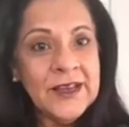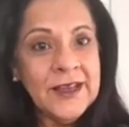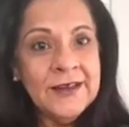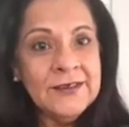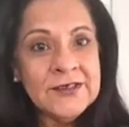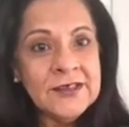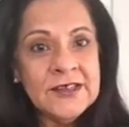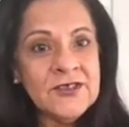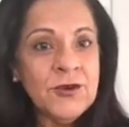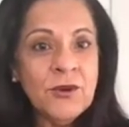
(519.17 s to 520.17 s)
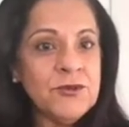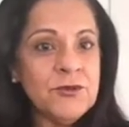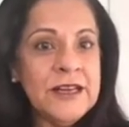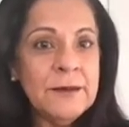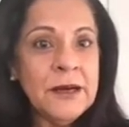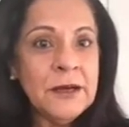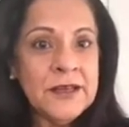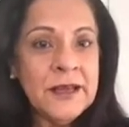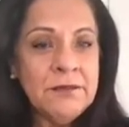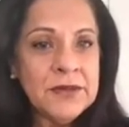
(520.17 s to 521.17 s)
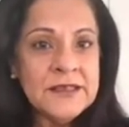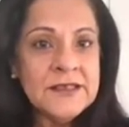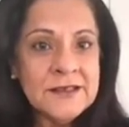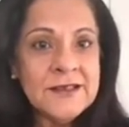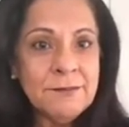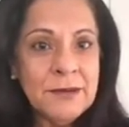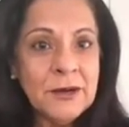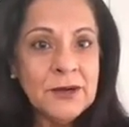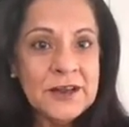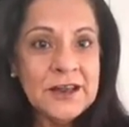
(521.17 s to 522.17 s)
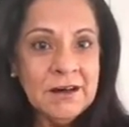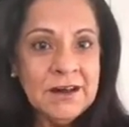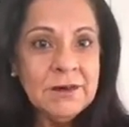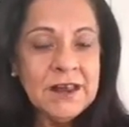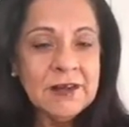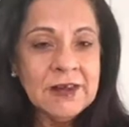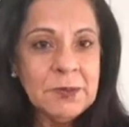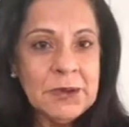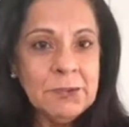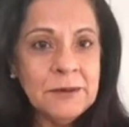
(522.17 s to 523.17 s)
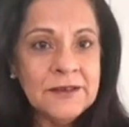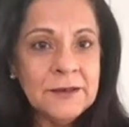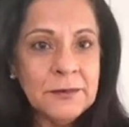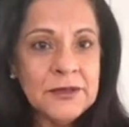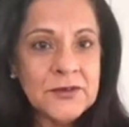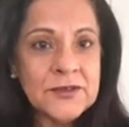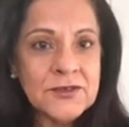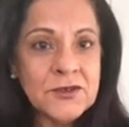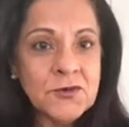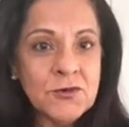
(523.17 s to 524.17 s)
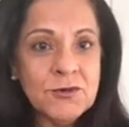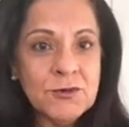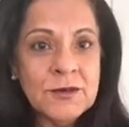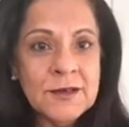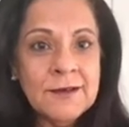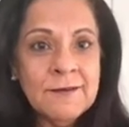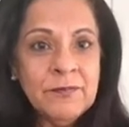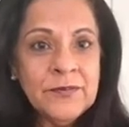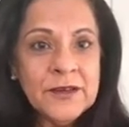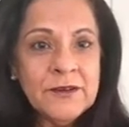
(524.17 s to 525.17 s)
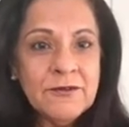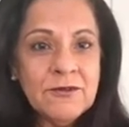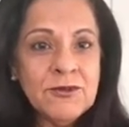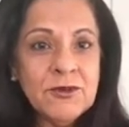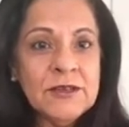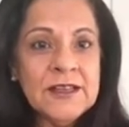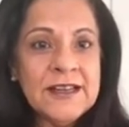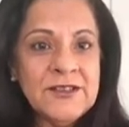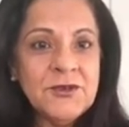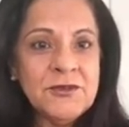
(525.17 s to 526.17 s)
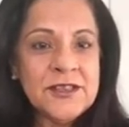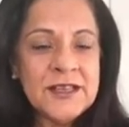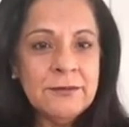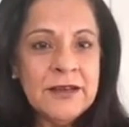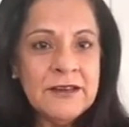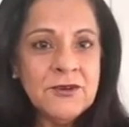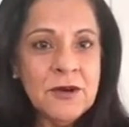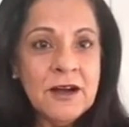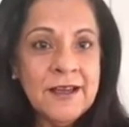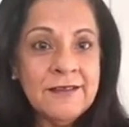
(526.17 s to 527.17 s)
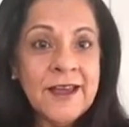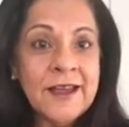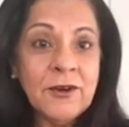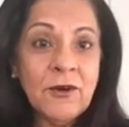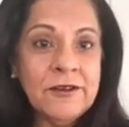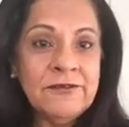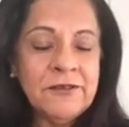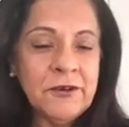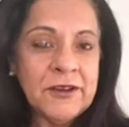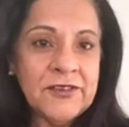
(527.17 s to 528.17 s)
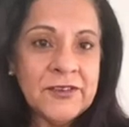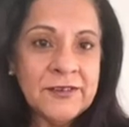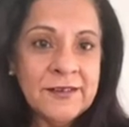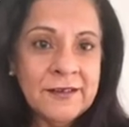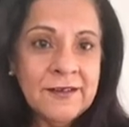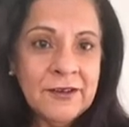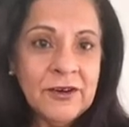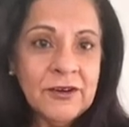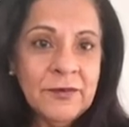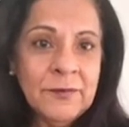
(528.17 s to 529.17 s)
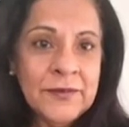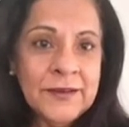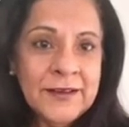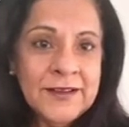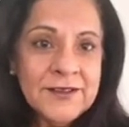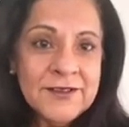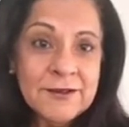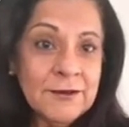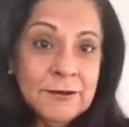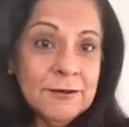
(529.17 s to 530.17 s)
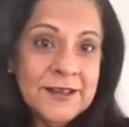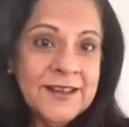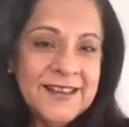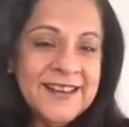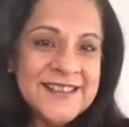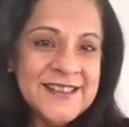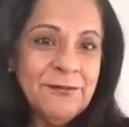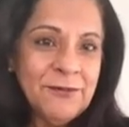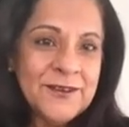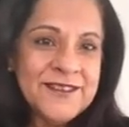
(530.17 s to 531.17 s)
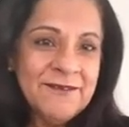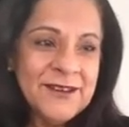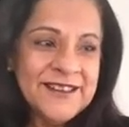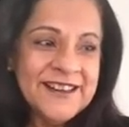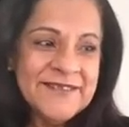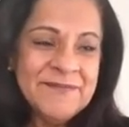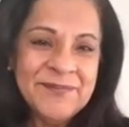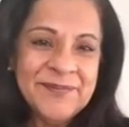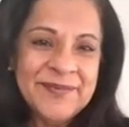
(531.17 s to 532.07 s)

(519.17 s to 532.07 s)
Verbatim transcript: and it's not only about them but it is about the other younger people in the business who who don't let you stay where you are and thank god for it you know. So it is different every day.